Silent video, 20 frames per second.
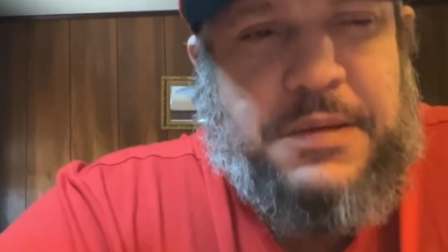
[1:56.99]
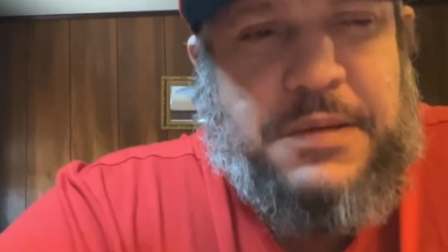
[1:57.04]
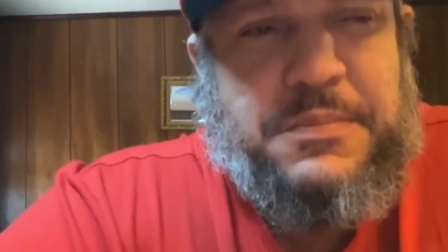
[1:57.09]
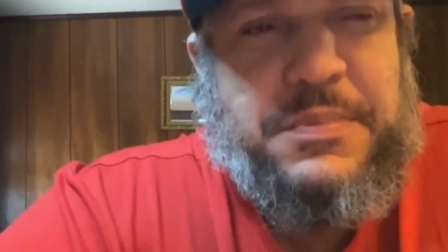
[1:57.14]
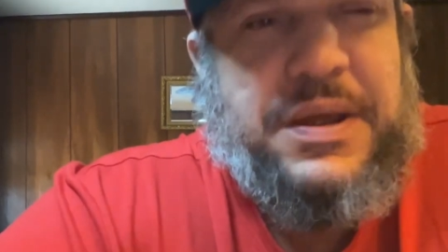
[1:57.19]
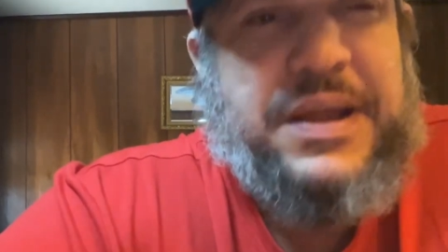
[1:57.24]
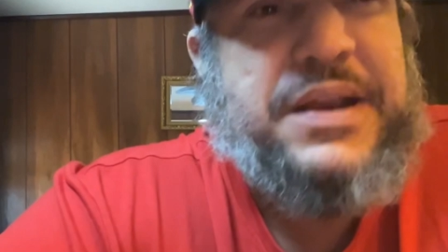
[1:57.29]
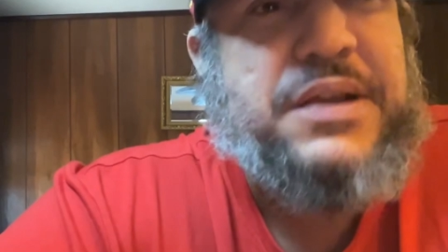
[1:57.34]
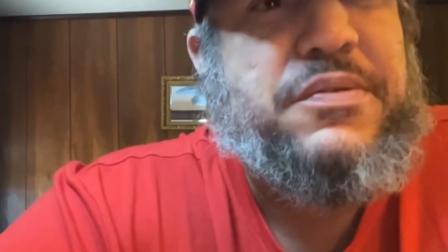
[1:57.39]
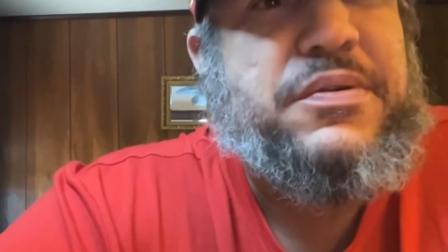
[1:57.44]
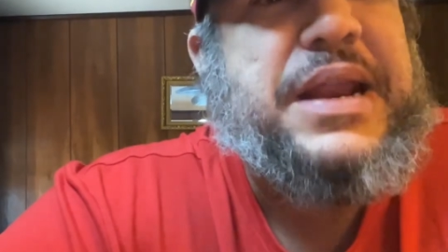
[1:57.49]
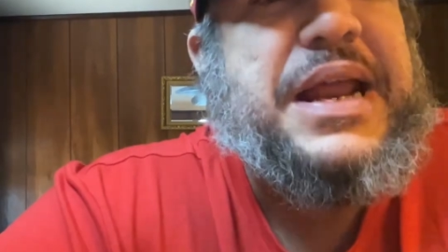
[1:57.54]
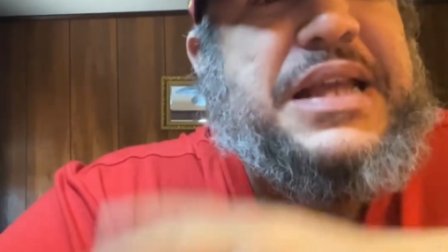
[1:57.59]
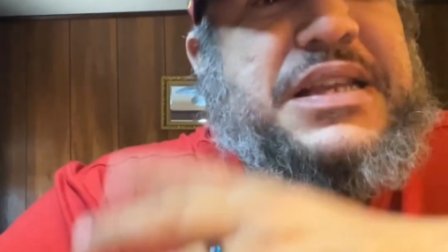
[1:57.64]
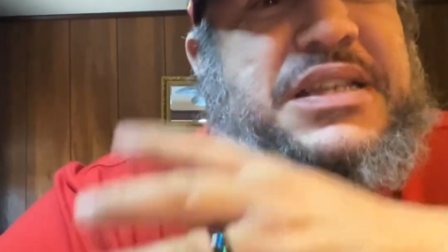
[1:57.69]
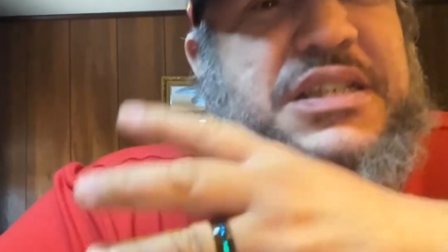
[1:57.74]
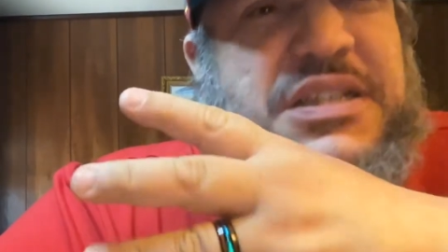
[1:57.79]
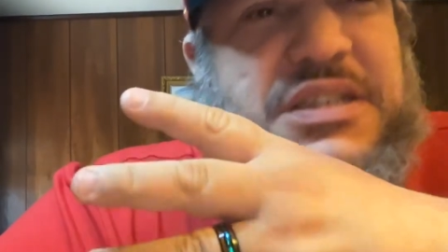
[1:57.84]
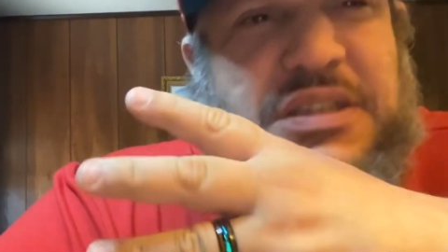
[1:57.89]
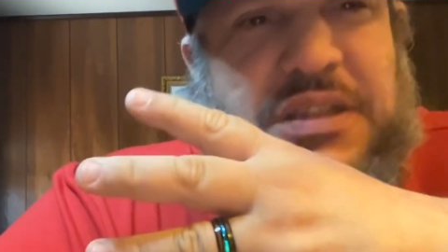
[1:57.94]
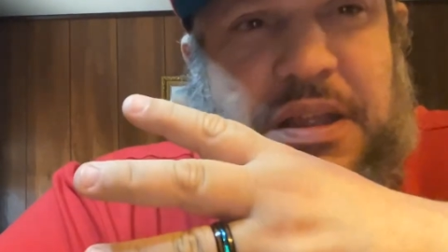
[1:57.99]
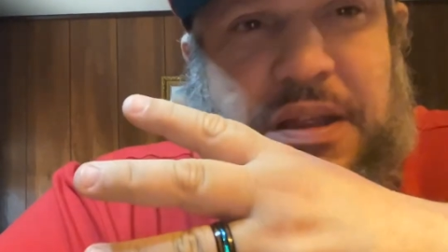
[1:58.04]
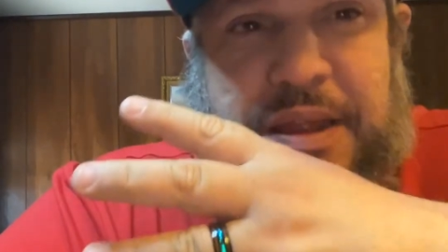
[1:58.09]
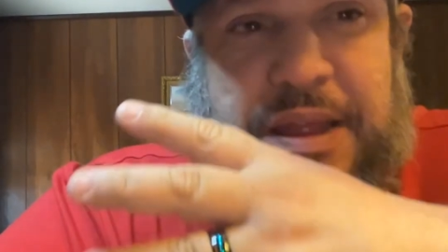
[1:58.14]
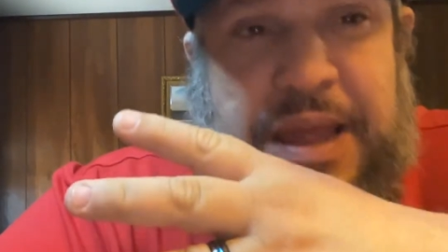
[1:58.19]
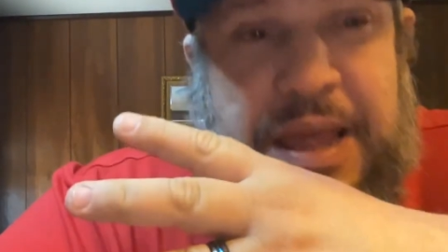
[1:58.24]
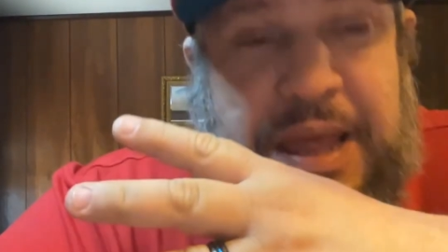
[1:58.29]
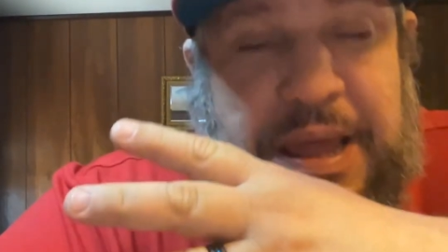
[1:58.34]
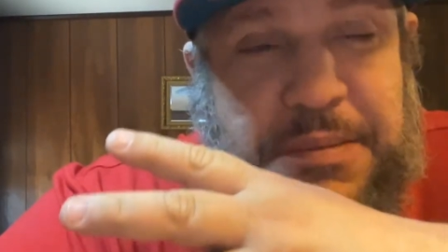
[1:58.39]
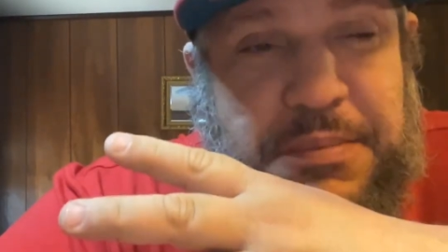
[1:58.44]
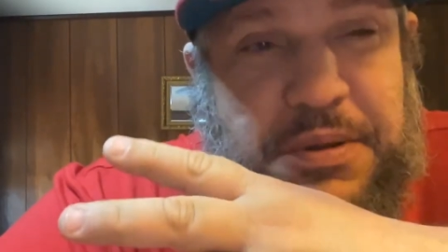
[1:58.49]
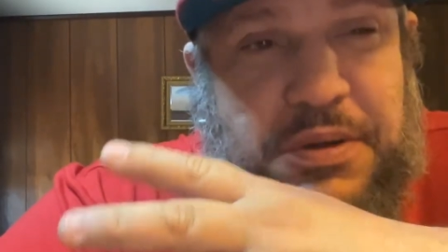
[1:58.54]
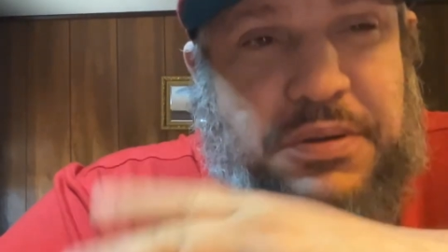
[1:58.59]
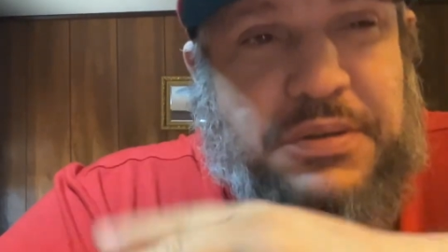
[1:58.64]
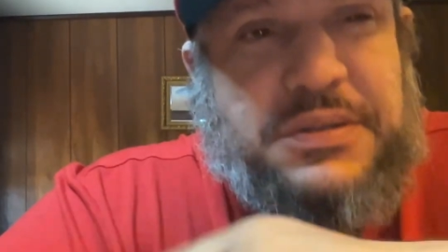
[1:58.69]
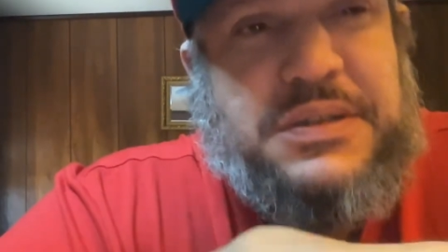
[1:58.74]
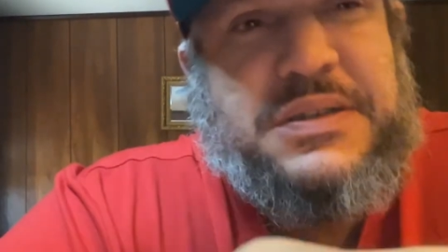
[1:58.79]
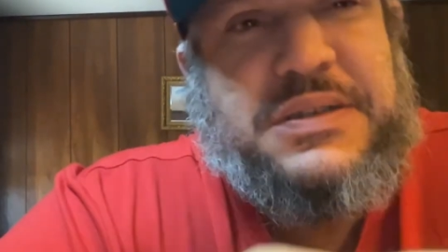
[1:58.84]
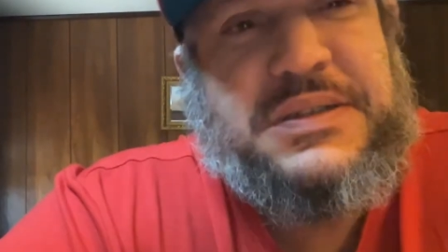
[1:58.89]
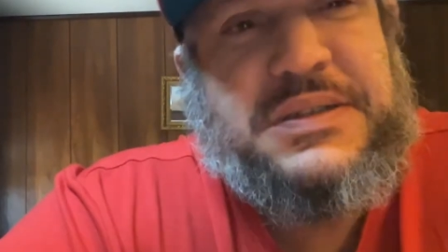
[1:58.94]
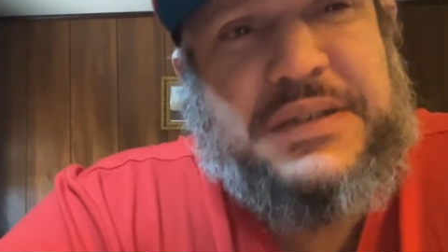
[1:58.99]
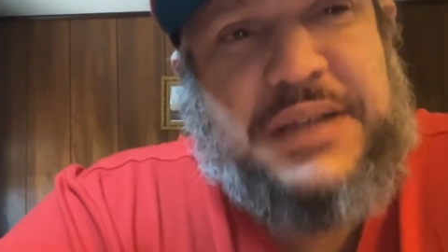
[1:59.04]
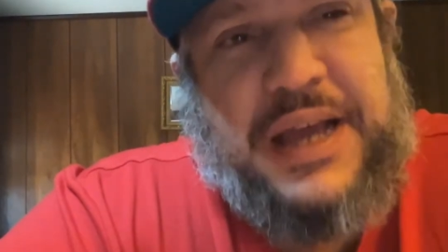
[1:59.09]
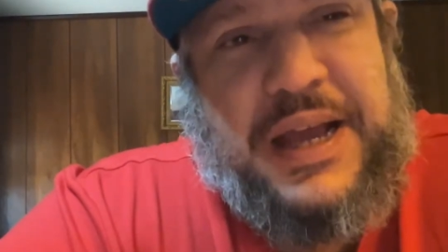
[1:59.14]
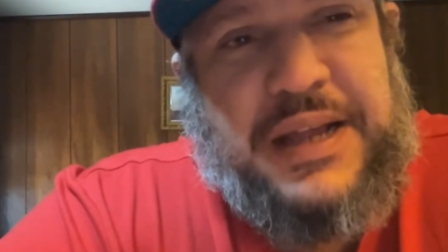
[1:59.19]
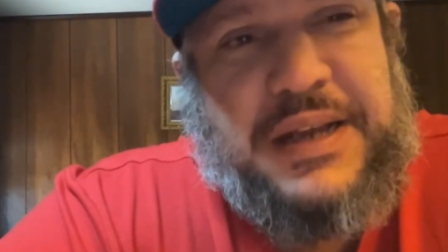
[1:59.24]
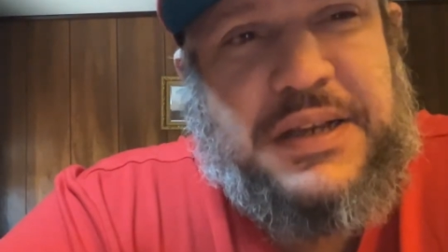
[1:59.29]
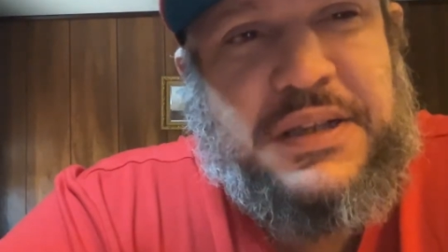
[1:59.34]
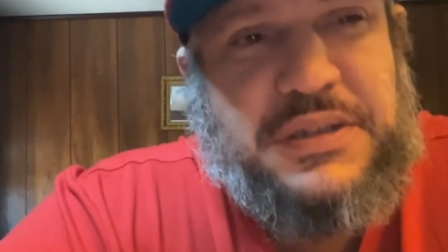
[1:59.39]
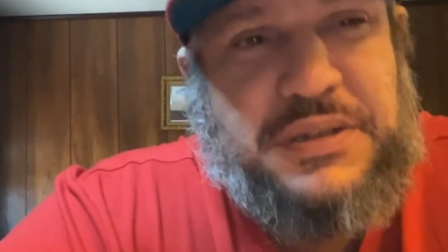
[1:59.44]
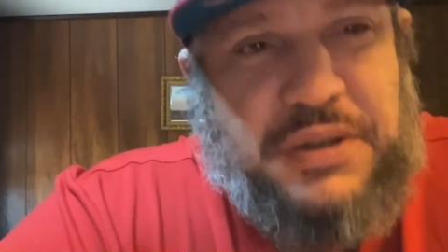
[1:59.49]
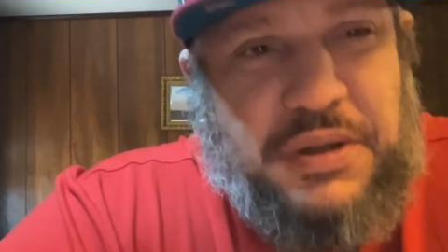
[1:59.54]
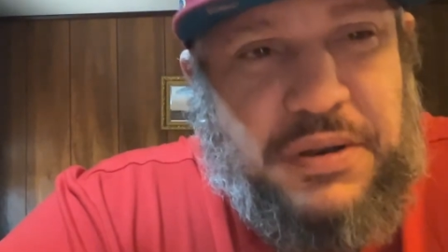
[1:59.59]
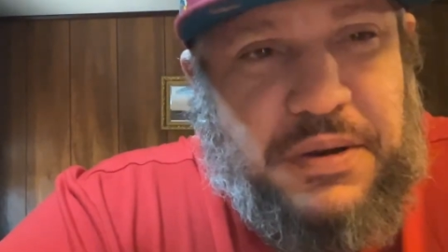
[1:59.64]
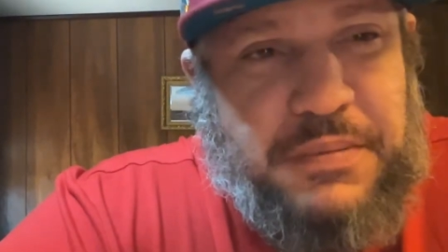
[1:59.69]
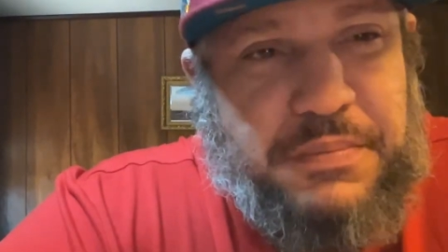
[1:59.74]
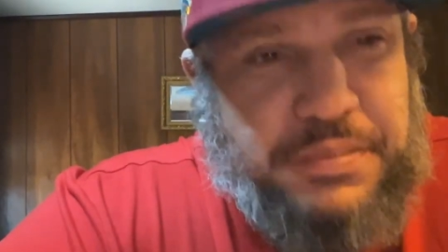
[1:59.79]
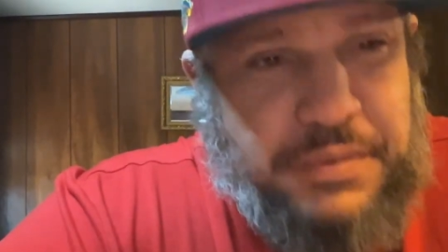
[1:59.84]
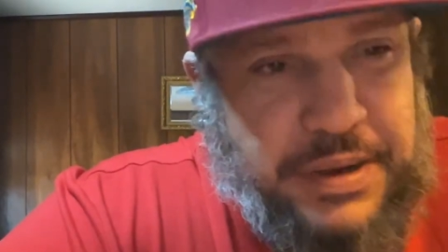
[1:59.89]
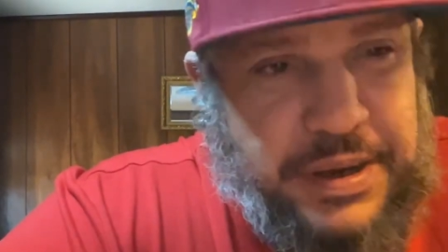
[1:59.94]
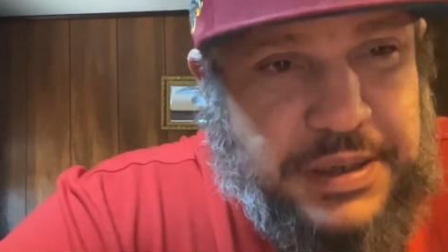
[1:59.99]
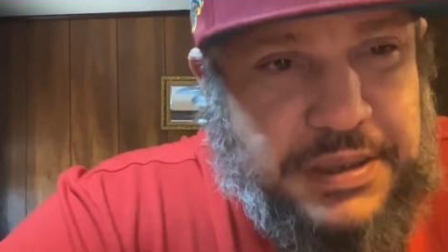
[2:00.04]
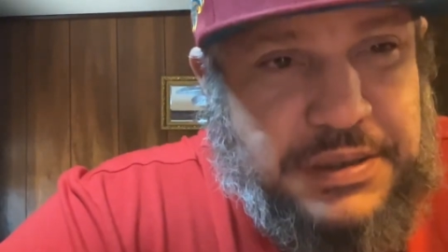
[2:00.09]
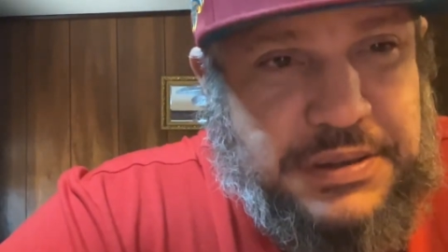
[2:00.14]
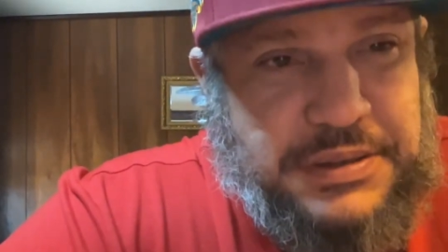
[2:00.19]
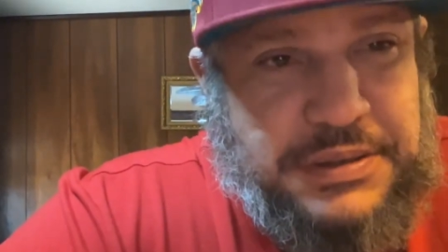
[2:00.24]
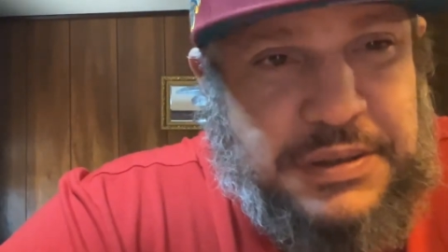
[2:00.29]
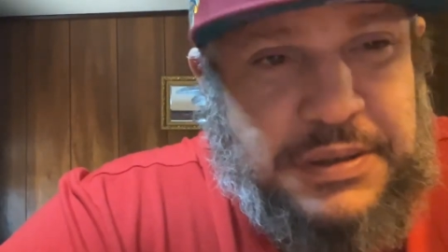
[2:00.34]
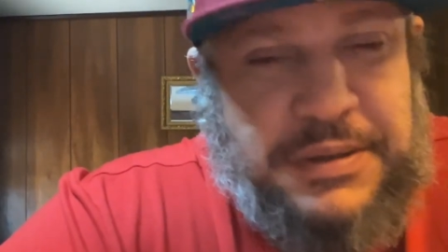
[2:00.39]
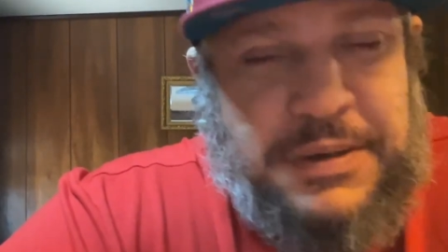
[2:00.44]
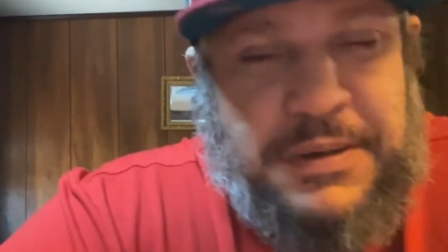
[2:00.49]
But anyway, that's just the chemicals inside the soda products.